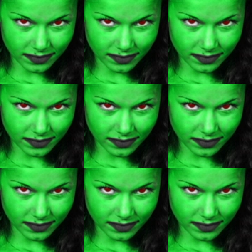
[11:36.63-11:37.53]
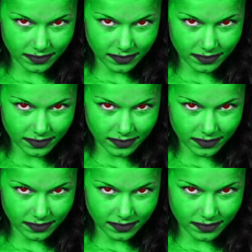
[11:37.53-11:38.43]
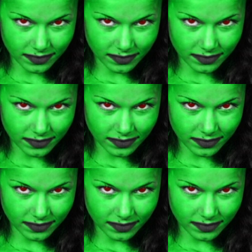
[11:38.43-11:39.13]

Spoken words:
No one is speaking in this clip.